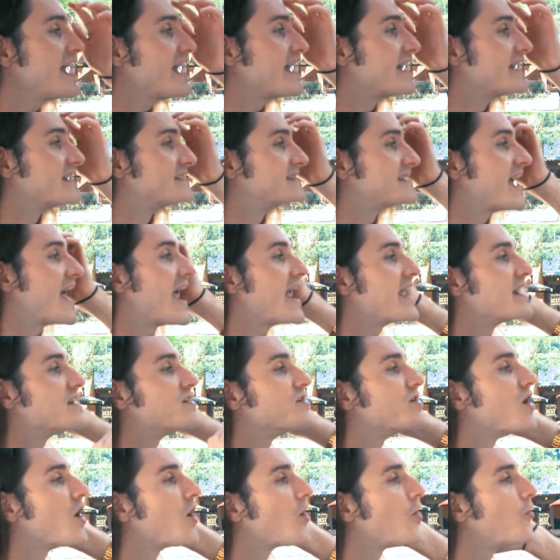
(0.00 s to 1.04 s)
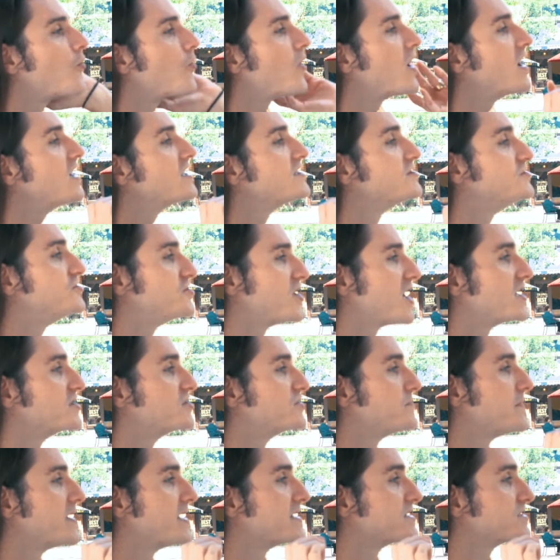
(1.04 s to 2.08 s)
is a
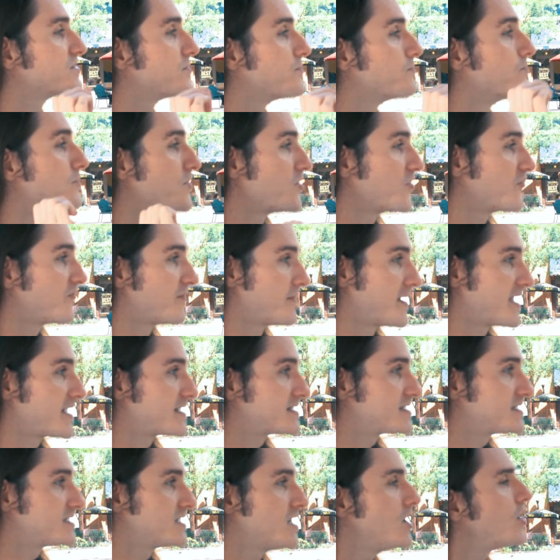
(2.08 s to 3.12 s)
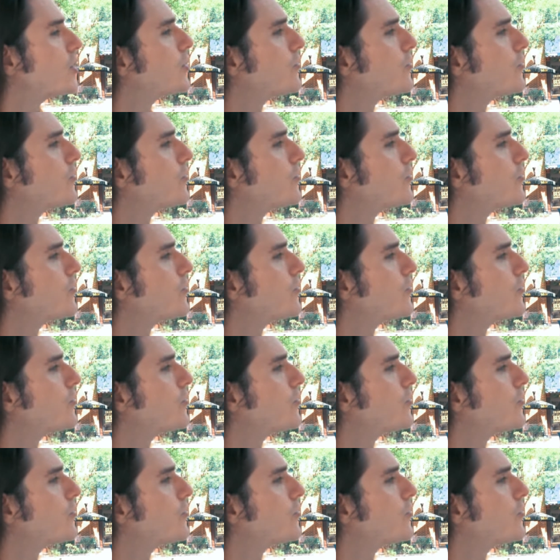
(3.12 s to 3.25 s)
no-judgment movement.